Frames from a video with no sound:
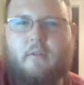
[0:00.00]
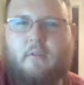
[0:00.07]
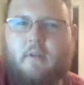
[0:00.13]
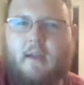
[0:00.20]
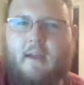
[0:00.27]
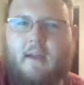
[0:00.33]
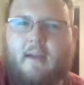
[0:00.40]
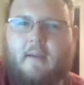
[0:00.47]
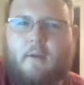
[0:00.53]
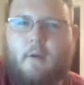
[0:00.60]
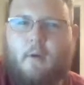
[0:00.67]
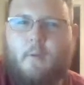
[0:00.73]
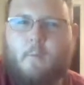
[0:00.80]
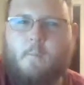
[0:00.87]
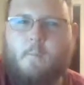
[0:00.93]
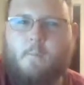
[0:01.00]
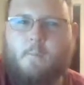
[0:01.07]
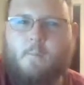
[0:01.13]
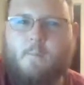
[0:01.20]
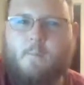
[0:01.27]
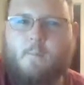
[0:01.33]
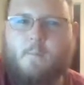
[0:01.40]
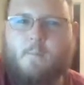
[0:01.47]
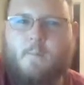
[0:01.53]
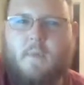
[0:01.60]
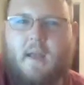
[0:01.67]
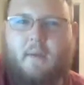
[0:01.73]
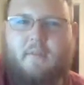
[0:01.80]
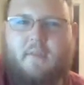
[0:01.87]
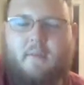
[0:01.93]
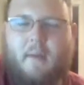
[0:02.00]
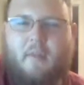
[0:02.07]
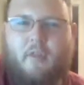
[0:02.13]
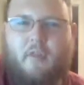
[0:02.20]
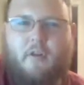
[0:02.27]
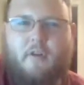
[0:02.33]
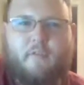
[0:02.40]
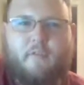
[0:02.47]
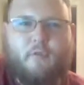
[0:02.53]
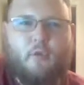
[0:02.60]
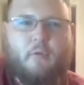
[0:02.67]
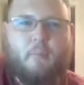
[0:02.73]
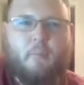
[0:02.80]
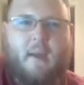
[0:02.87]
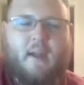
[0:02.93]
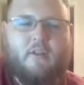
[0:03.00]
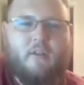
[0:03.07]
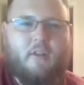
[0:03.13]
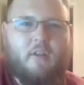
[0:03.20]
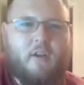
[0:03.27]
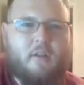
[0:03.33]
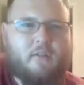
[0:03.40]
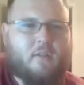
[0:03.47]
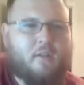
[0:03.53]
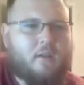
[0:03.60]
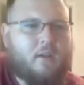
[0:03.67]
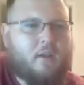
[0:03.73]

I would say about the third or fourth match I lost.